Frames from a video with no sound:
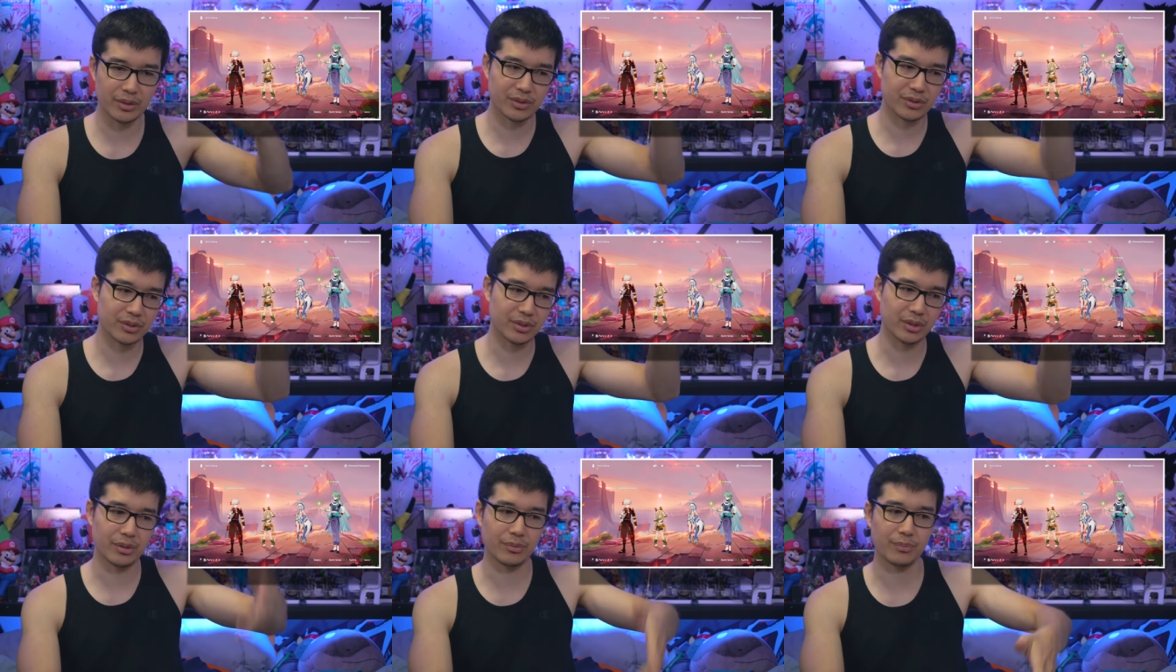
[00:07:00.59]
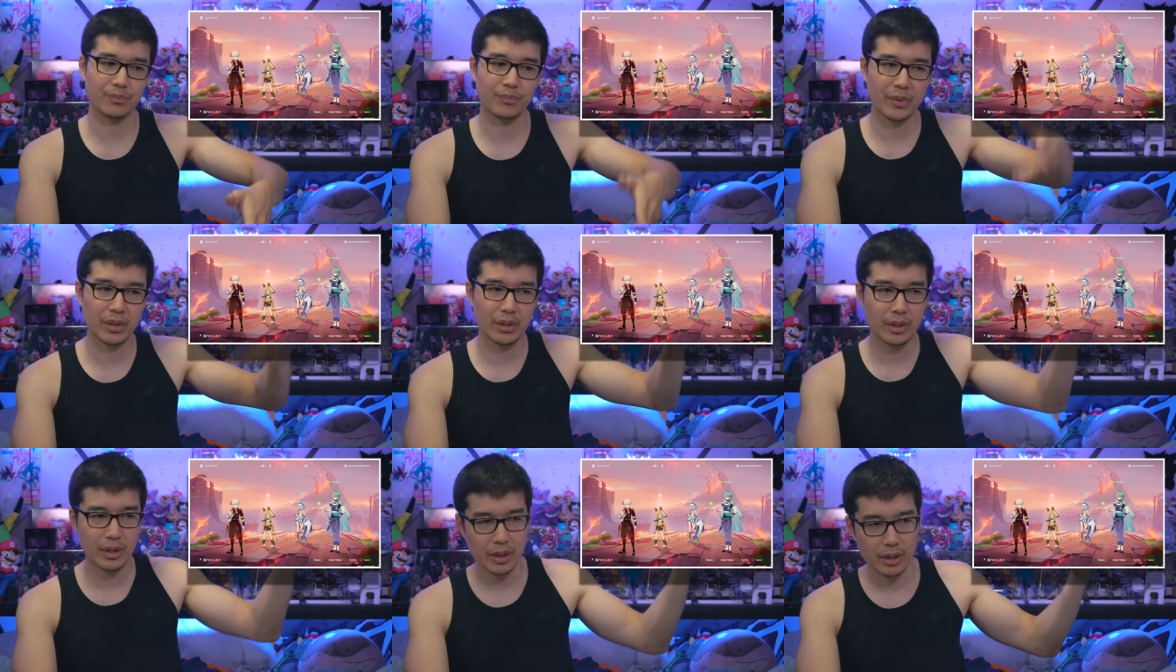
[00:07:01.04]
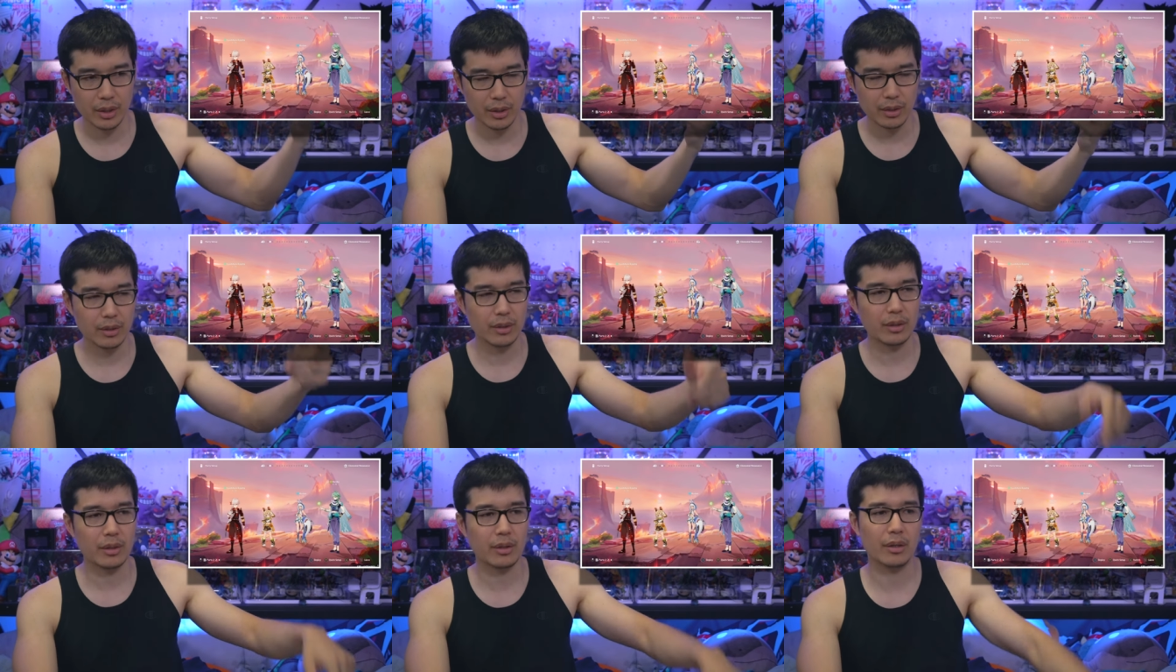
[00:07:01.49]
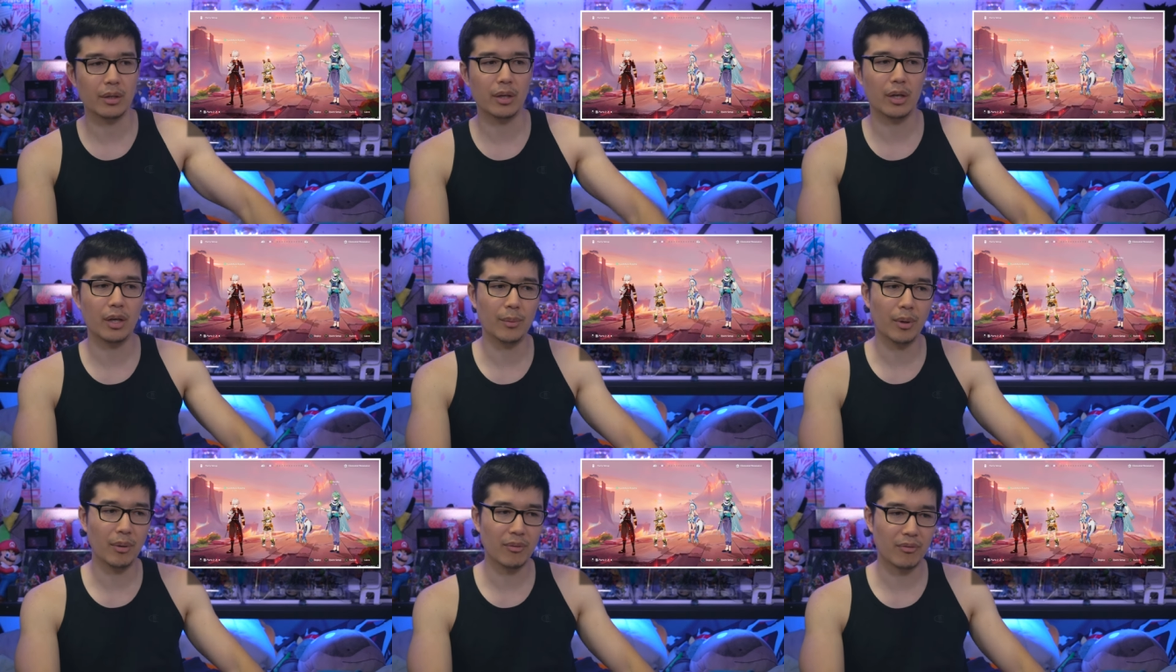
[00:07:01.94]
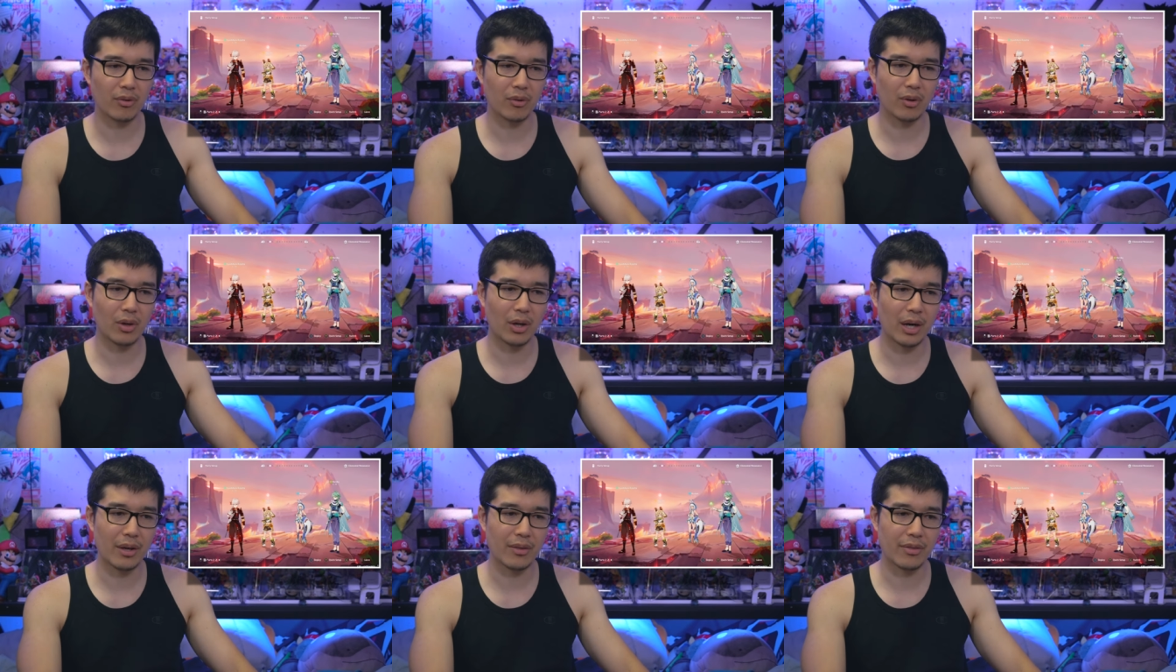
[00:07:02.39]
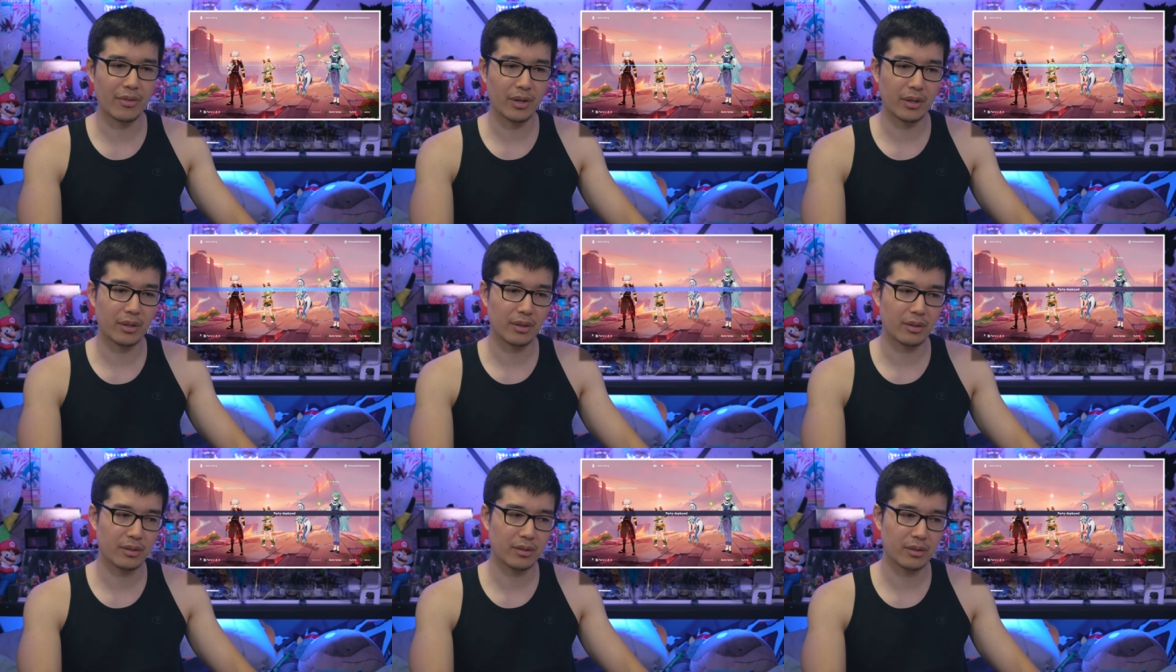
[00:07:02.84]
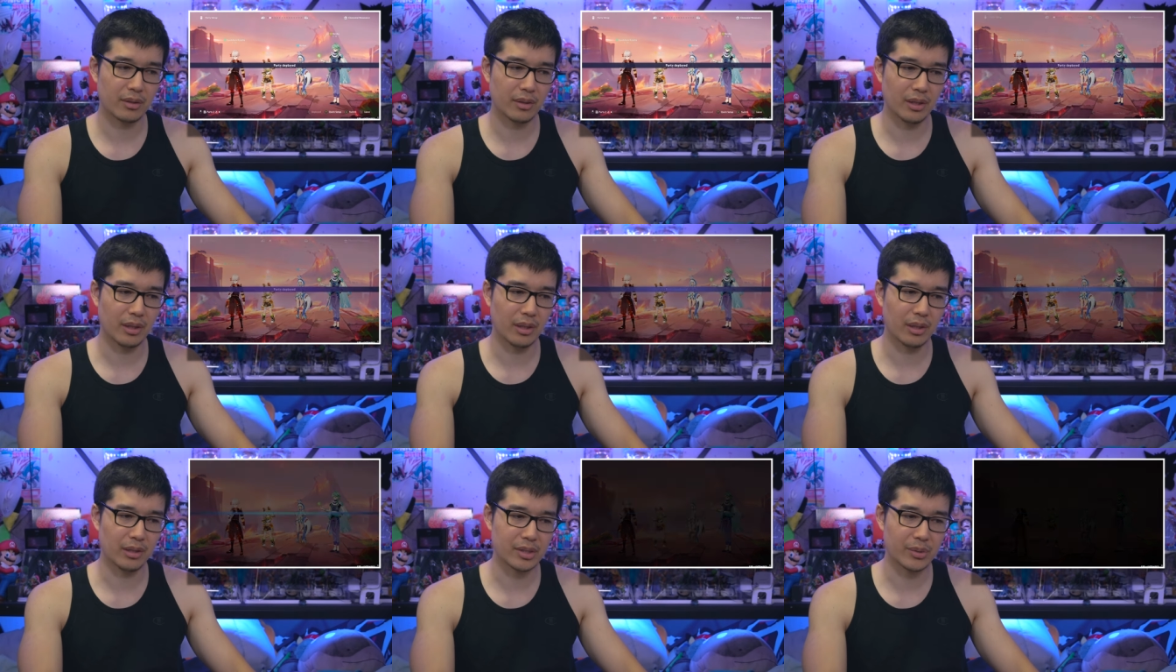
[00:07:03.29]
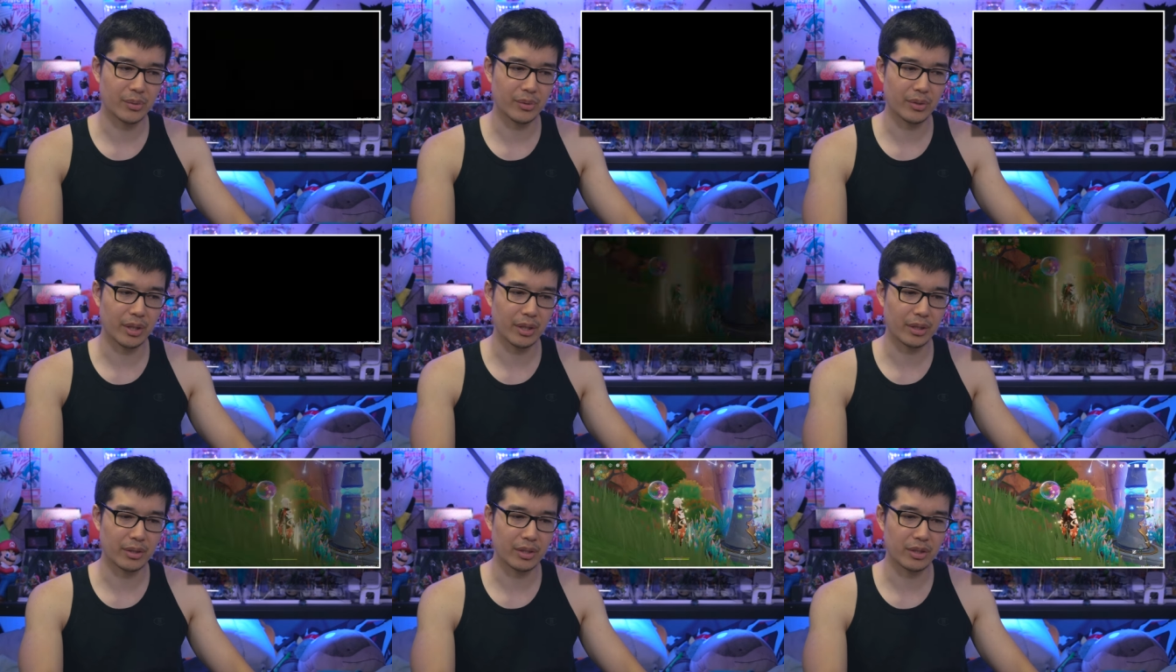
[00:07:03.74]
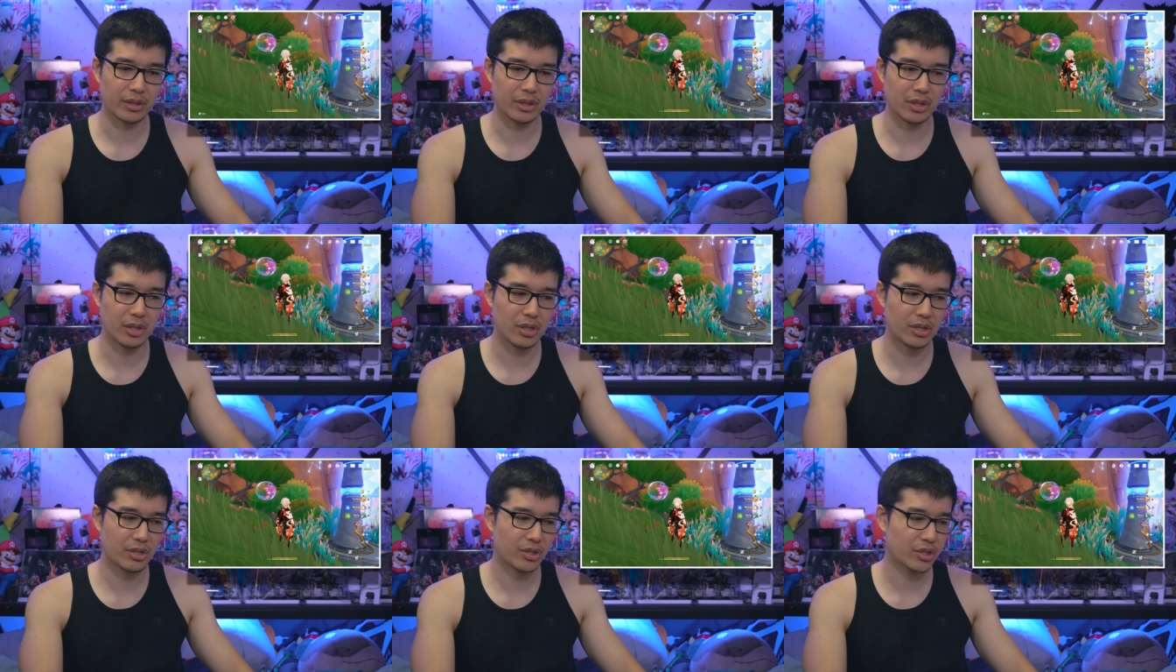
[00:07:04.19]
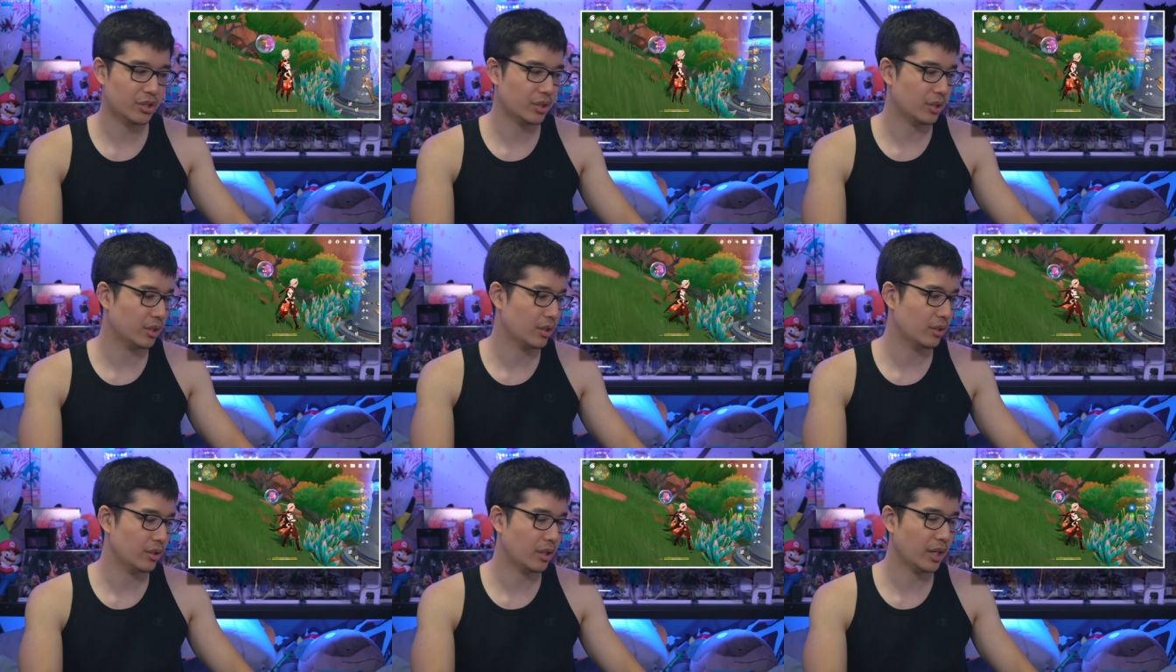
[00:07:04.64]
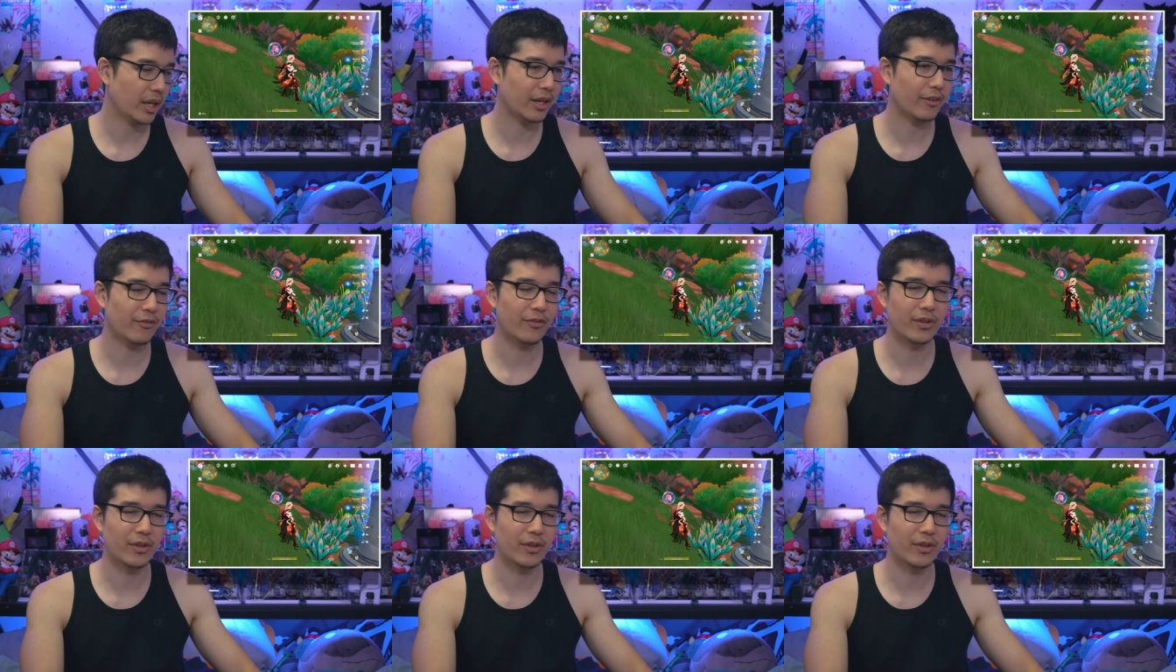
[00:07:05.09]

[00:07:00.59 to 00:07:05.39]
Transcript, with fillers: So um, overall, I think uh, someone like Kinich kind of